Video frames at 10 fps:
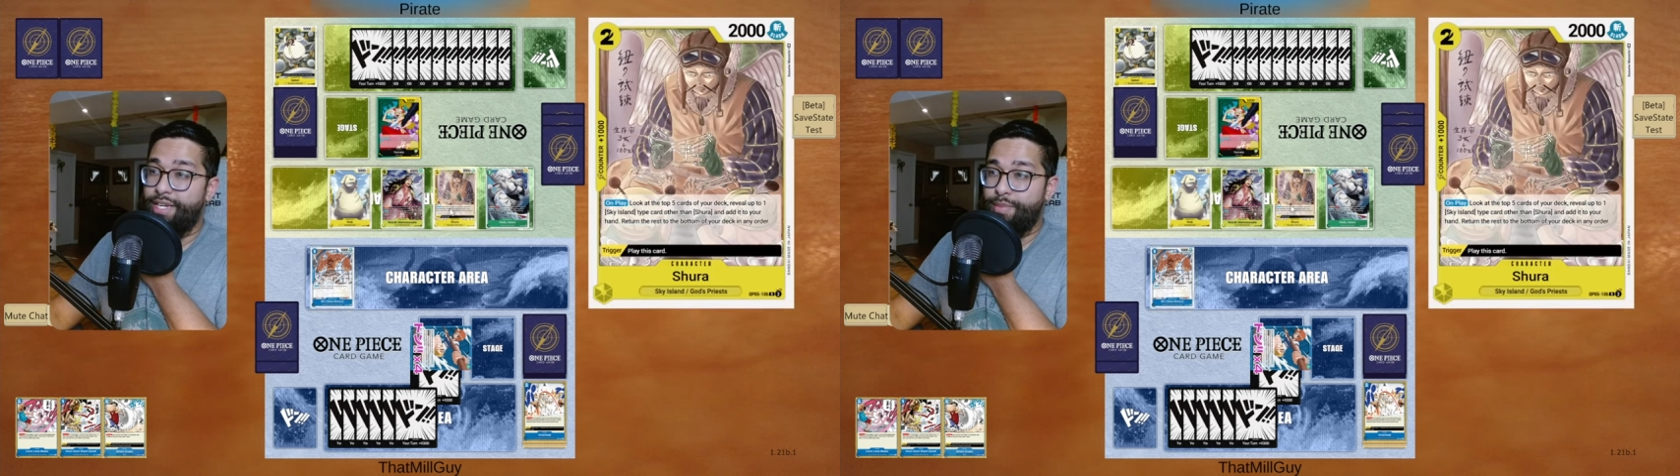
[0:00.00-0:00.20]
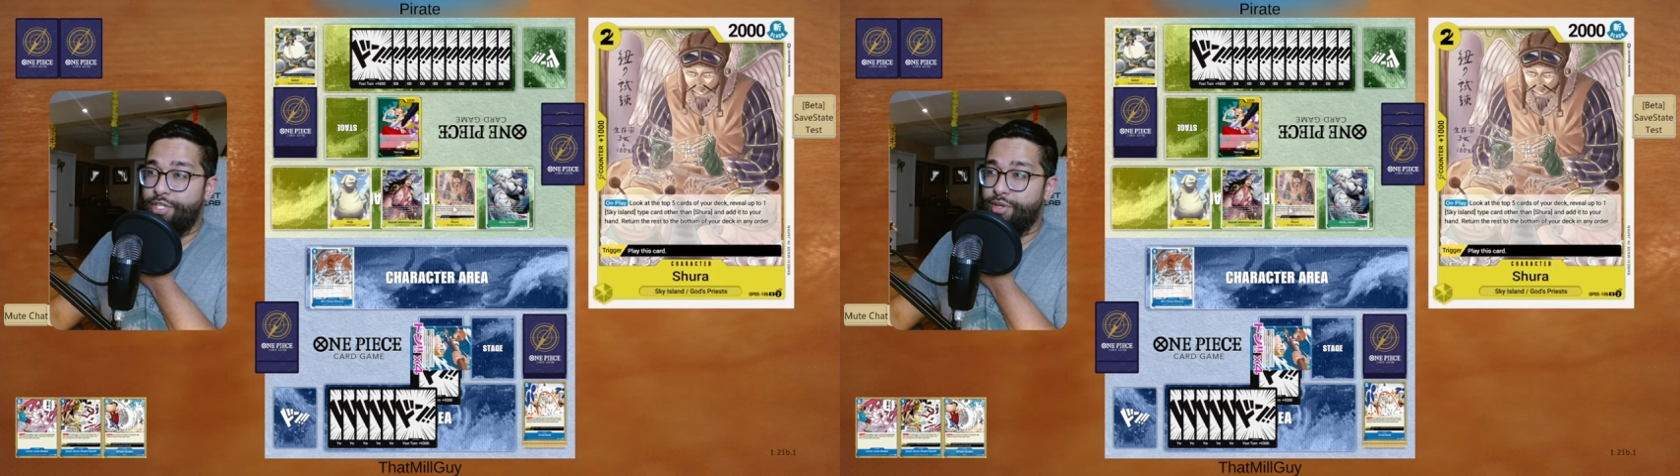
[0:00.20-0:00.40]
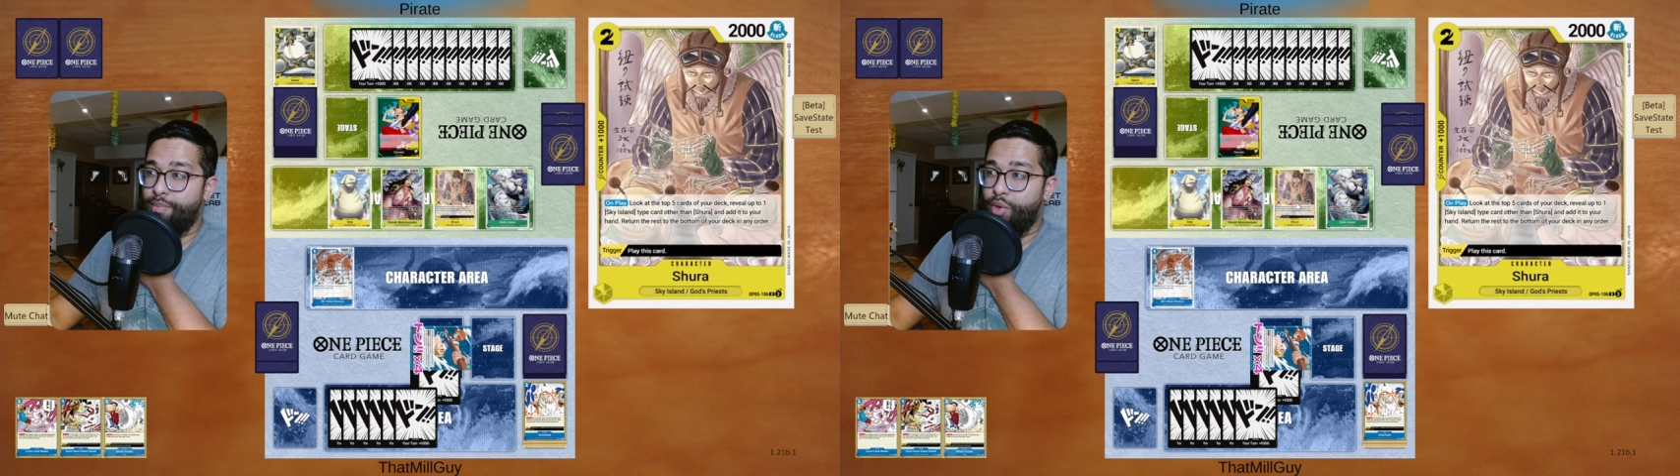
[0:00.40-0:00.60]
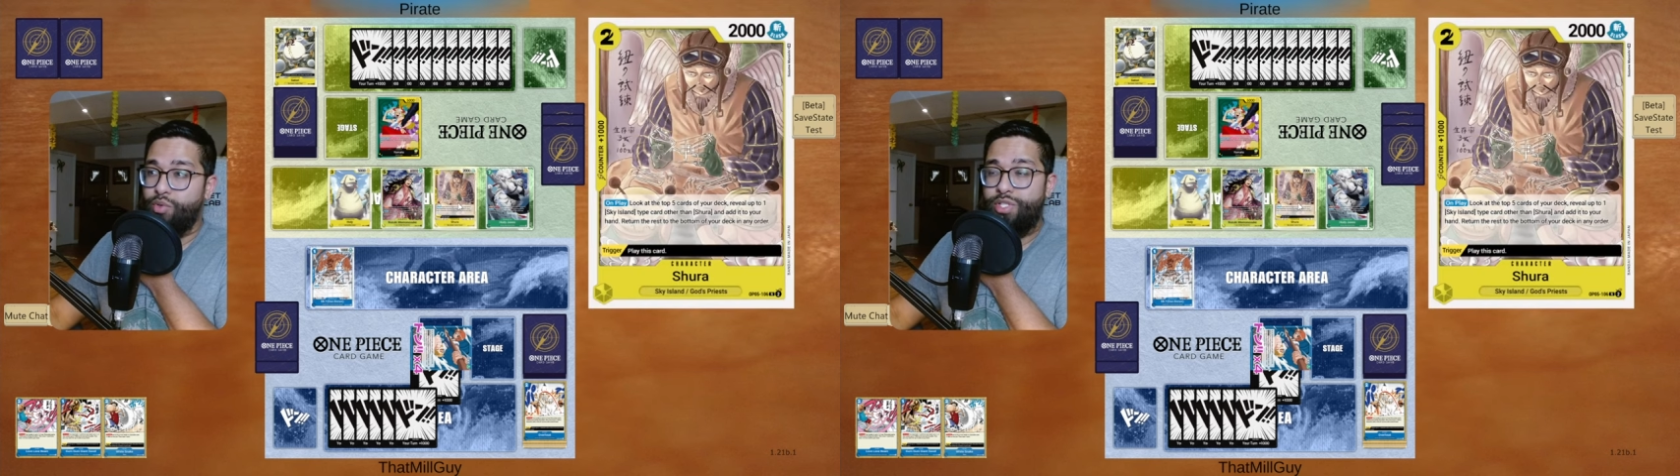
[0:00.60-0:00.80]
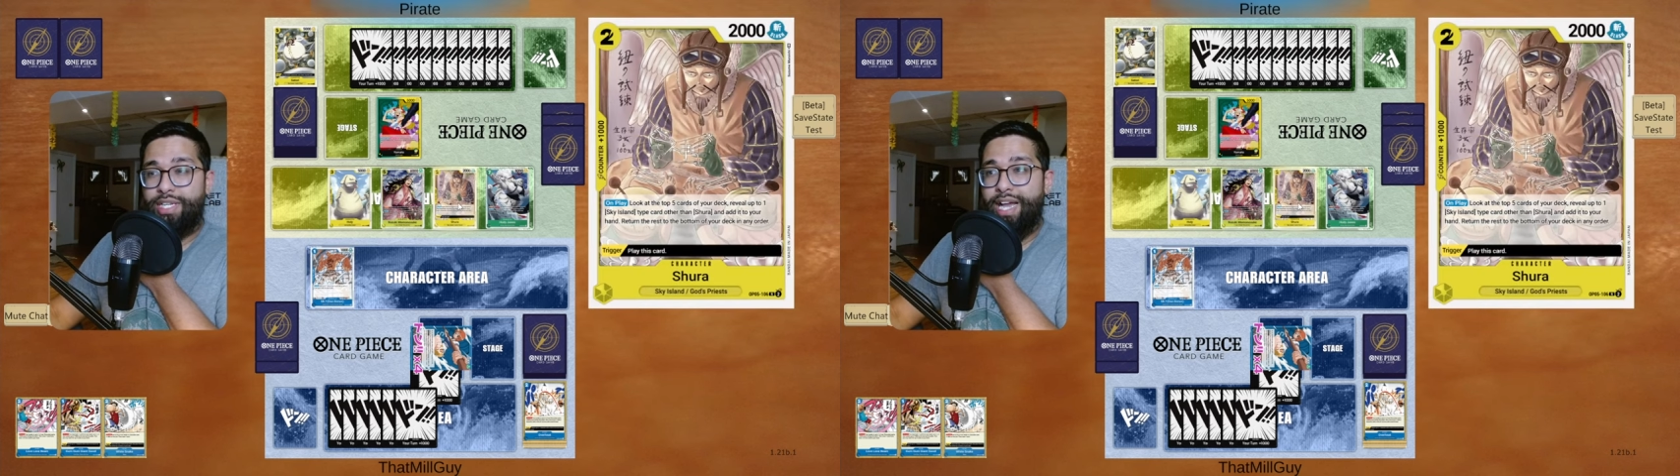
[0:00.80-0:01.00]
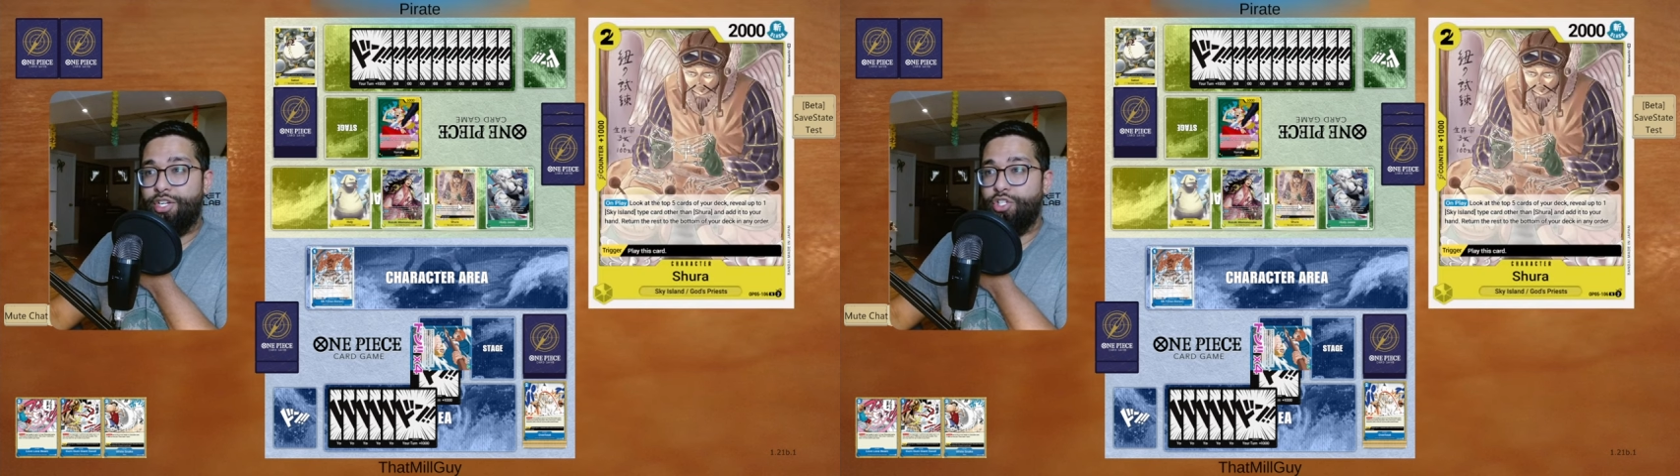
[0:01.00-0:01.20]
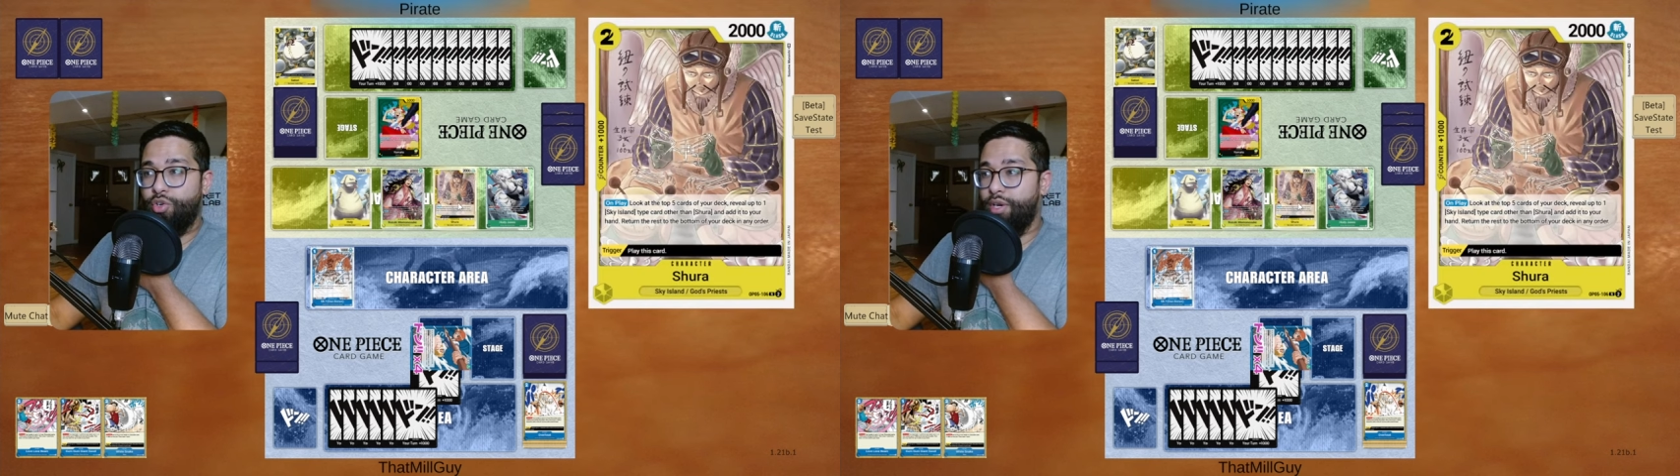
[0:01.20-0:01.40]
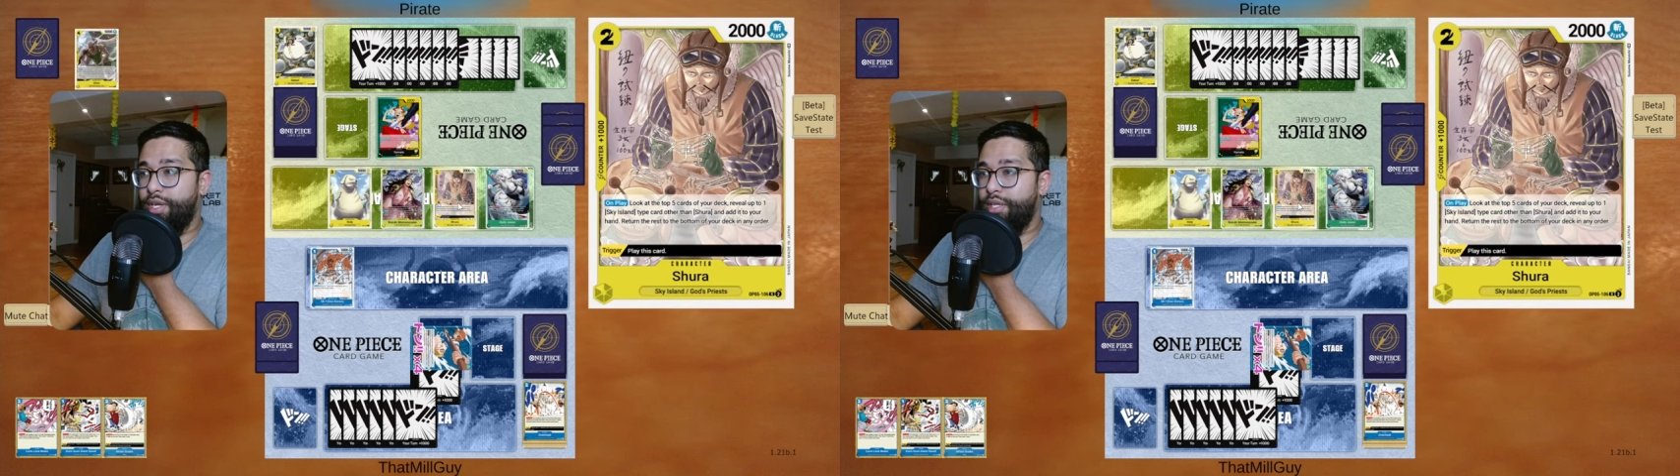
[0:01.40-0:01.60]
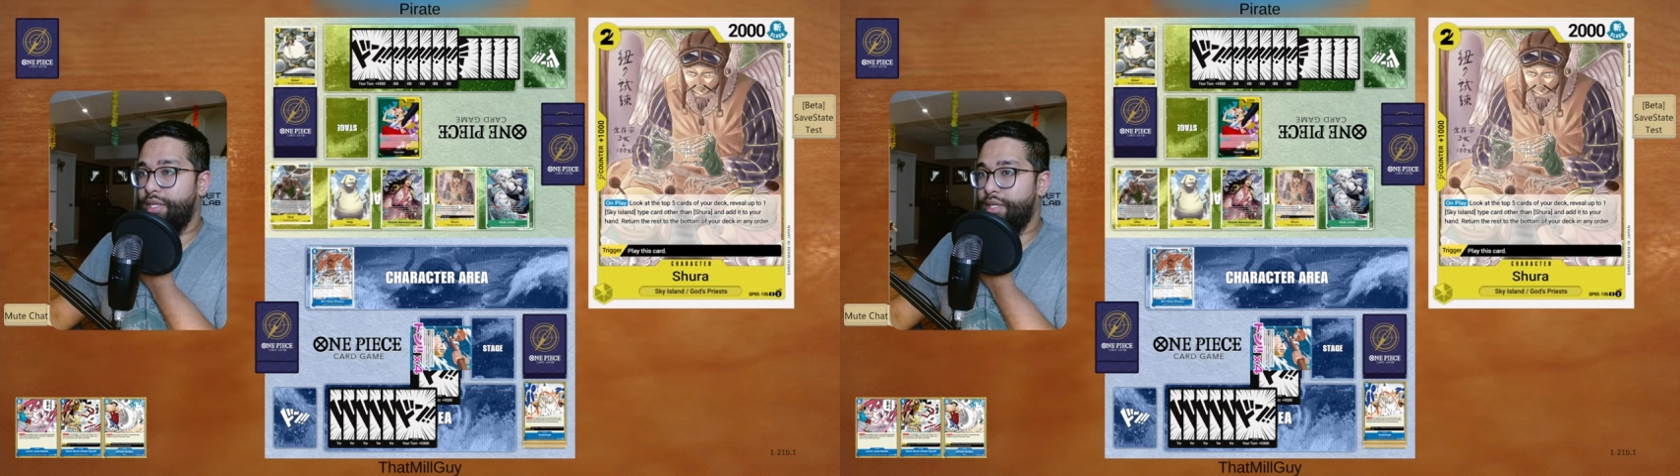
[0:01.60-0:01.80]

to Mr. Bones, attack Shura.